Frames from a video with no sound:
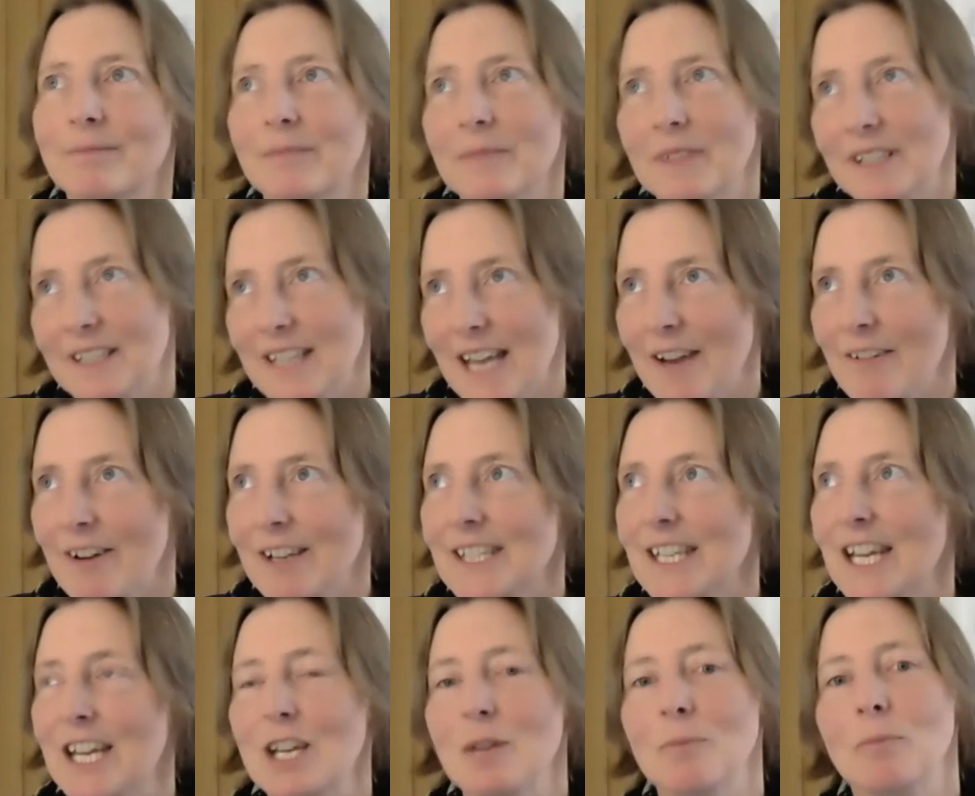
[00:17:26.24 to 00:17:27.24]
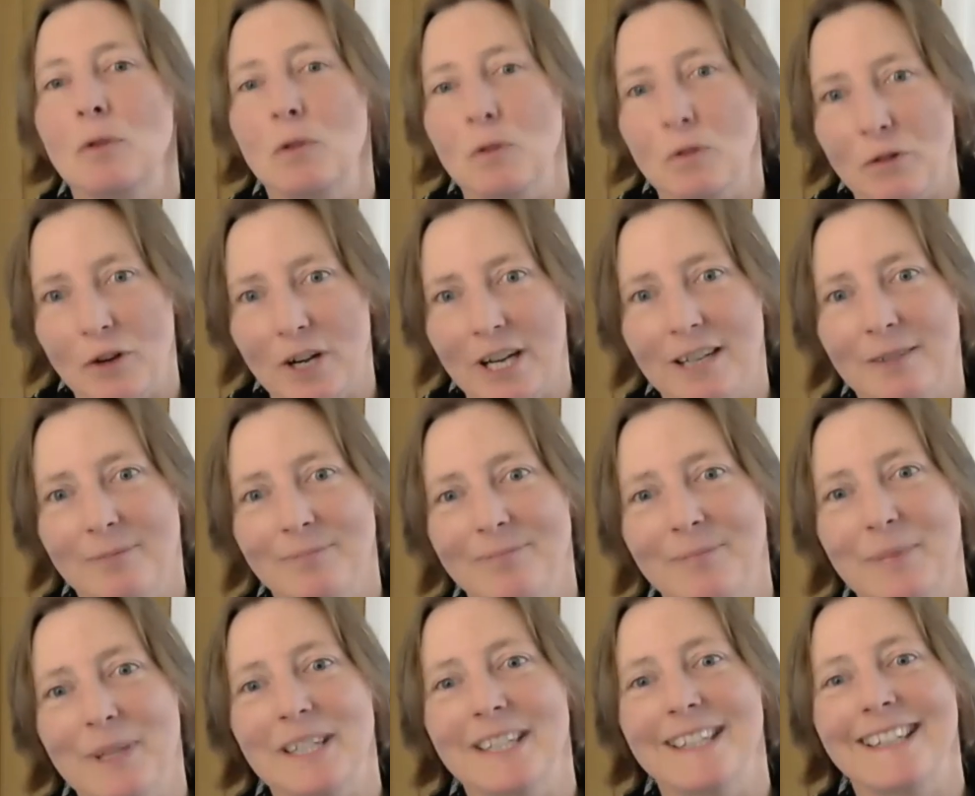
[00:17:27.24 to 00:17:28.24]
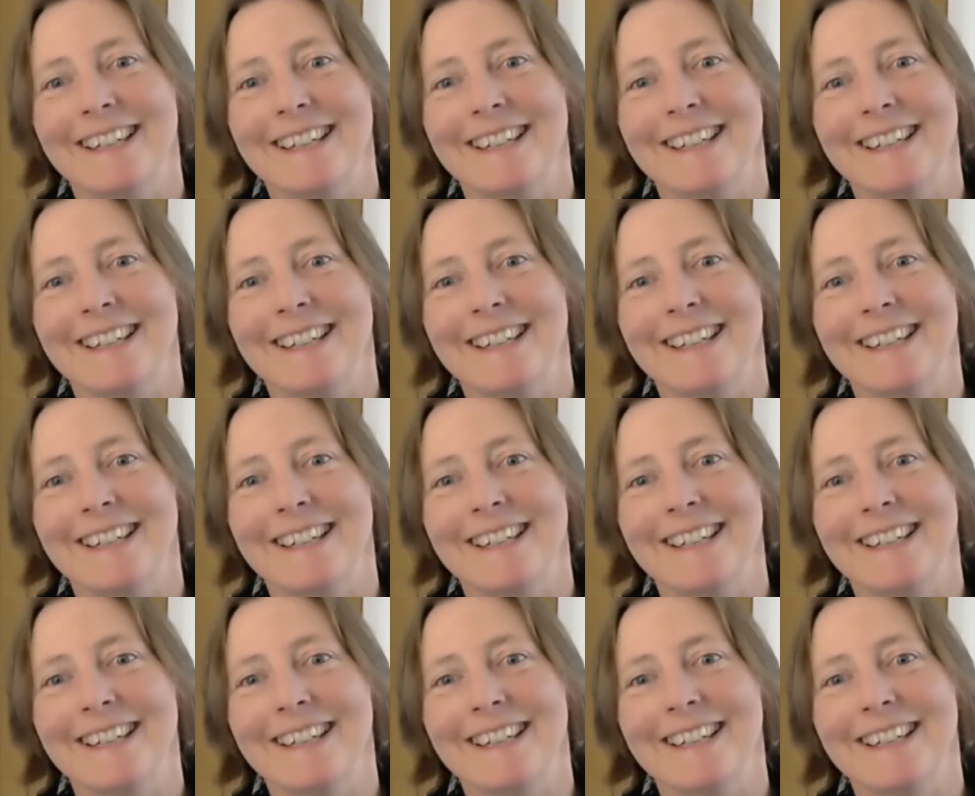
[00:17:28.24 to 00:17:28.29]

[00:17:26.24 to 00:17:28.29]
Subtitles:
dare I say it, boring, but